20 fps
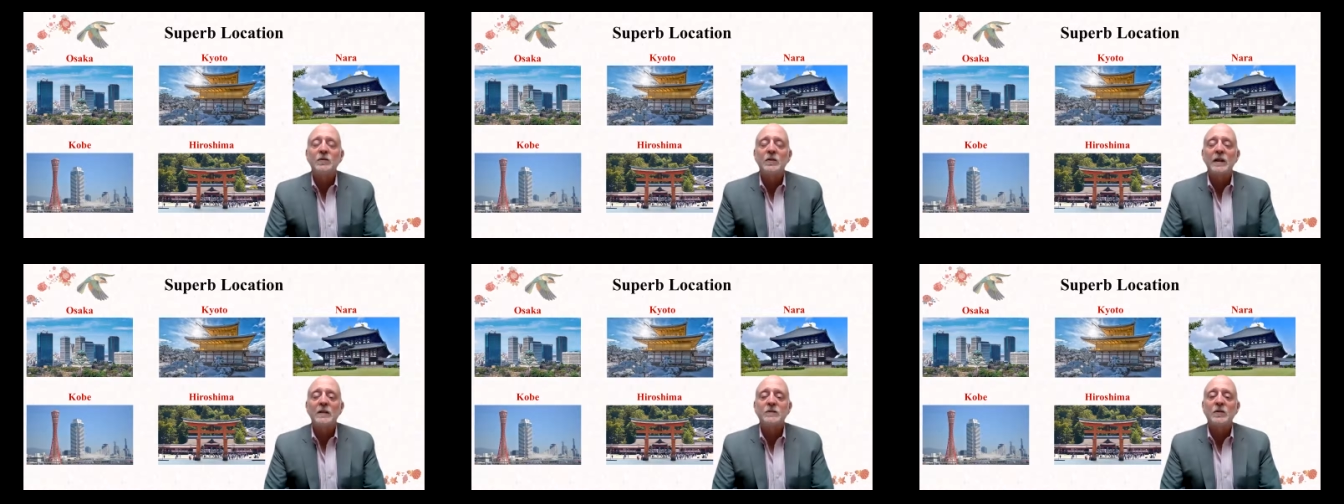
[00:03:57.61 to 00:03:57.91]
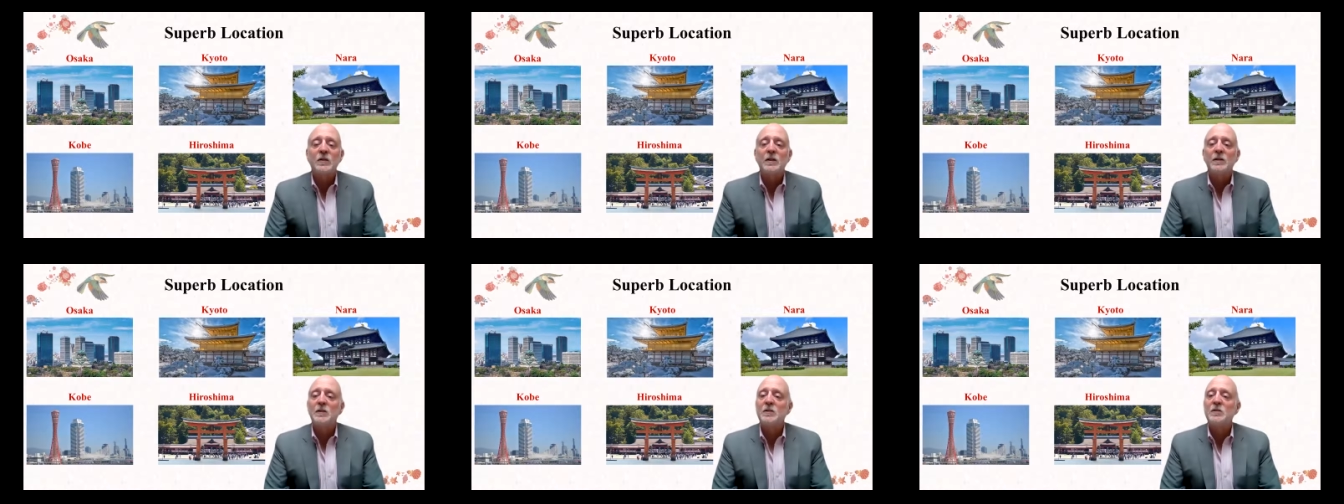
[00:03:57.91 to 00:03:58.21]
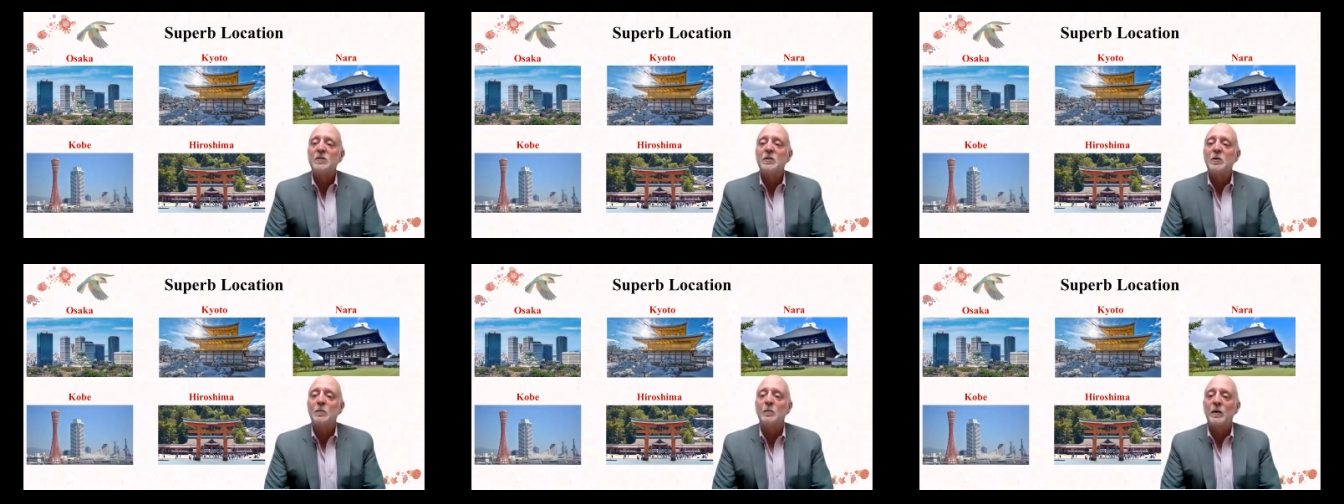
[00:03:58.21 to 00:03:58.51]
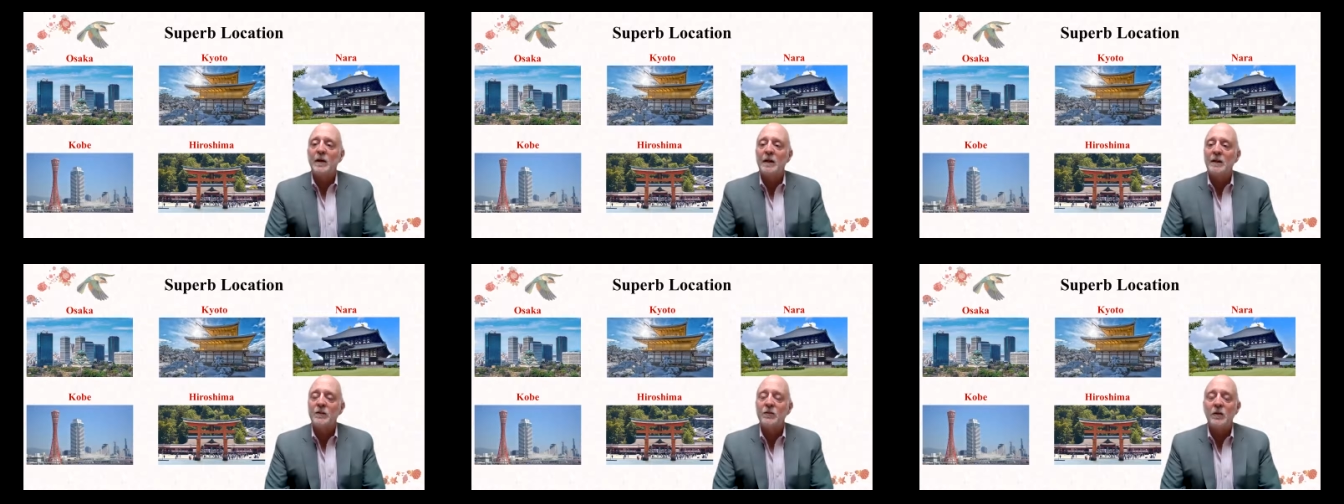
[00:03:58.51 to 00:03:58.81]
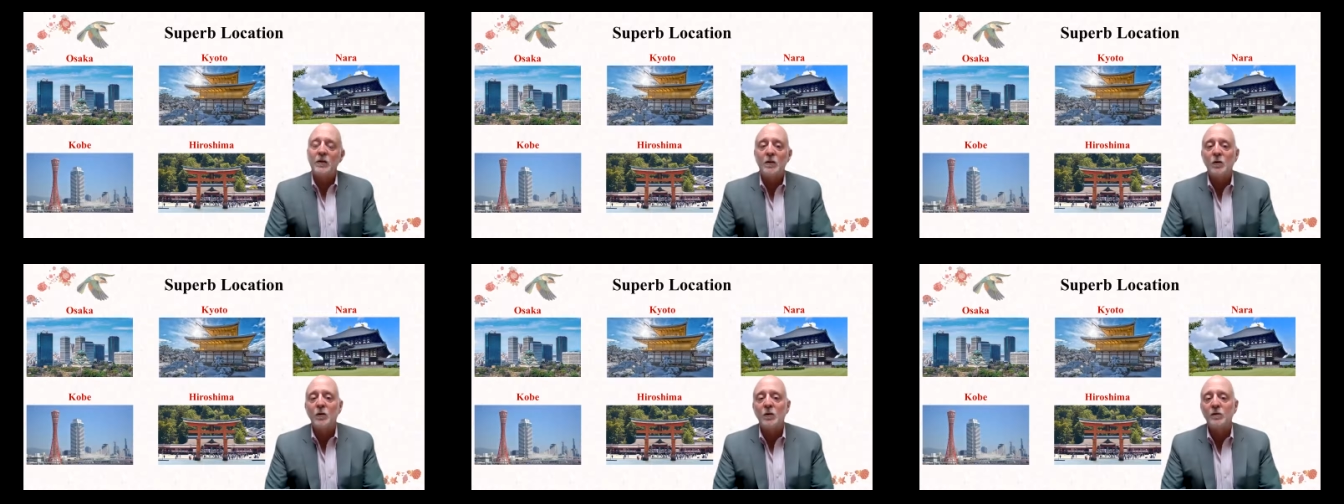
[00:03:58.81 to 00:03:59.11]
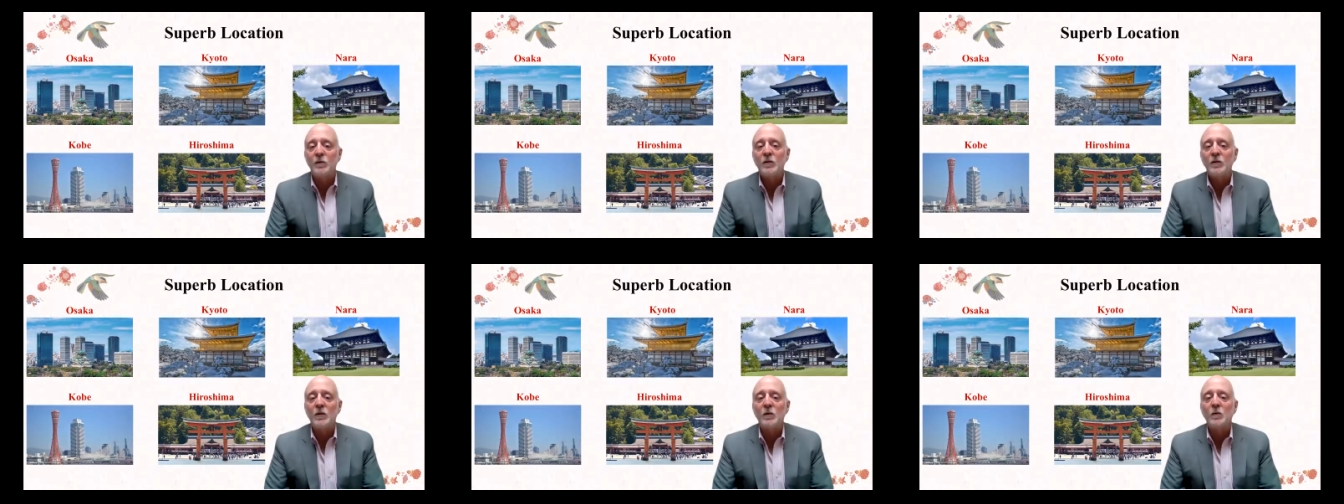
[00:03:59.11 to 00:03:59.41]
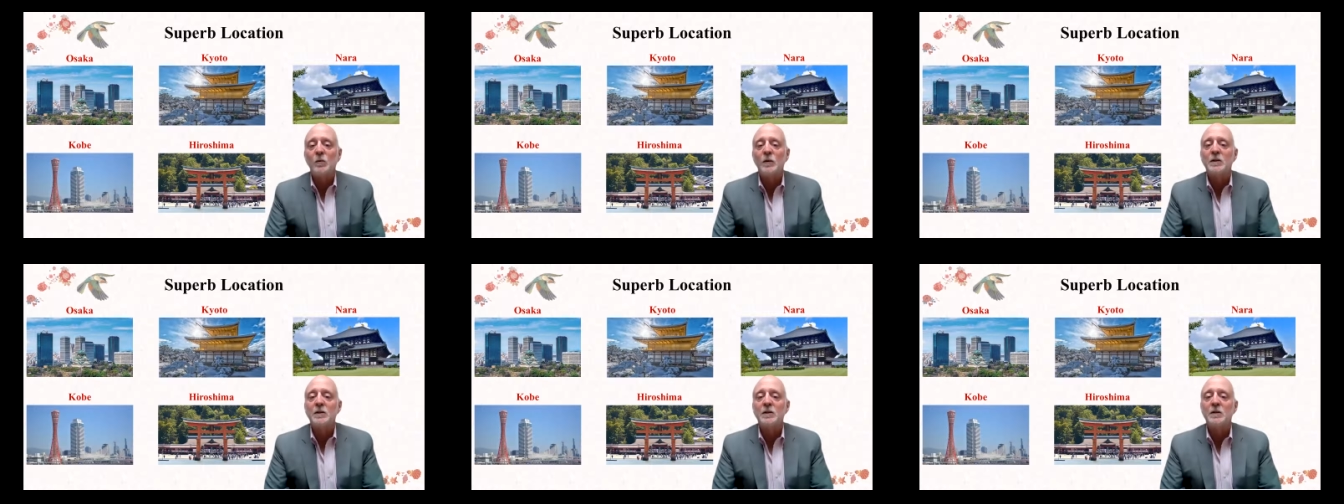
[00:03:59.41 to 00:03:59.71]
So that's an additional place that you can
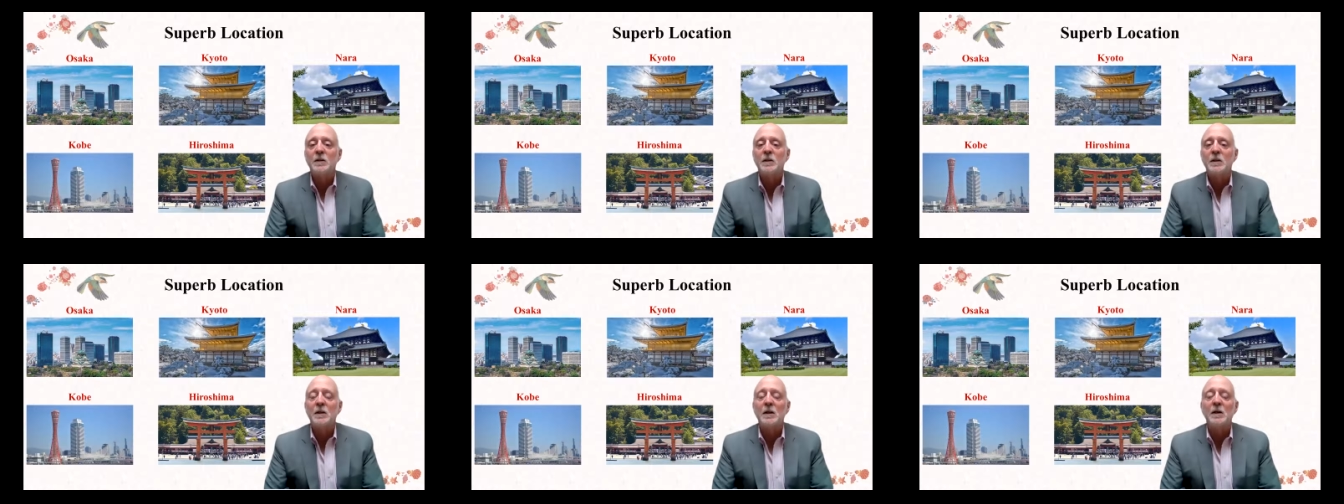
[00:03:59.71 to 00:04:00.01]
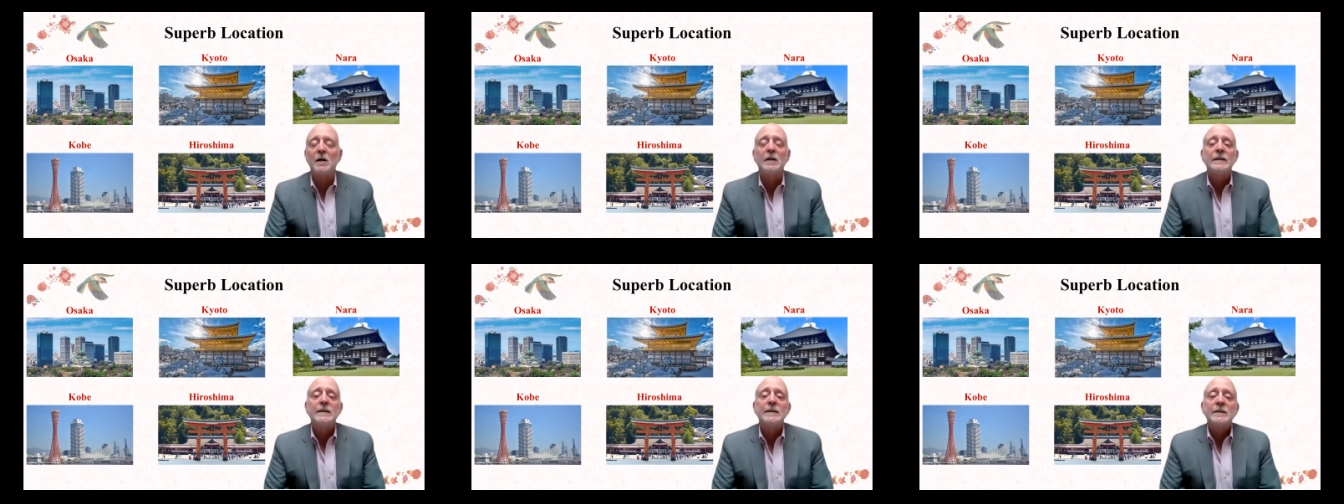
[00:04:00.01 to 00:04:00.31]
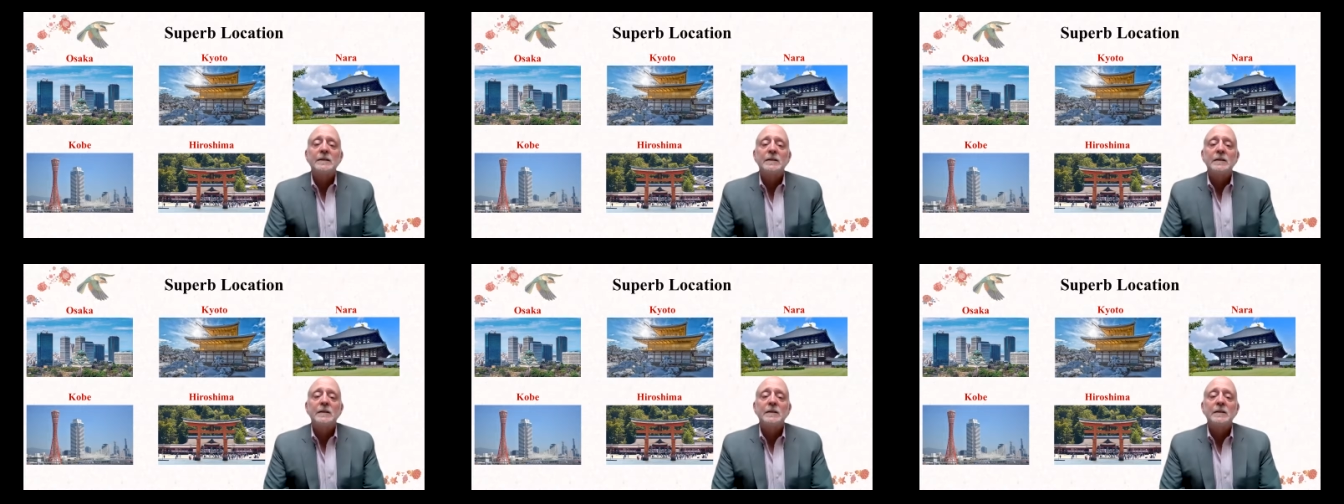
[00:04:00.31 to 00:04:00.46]
visit when you're here.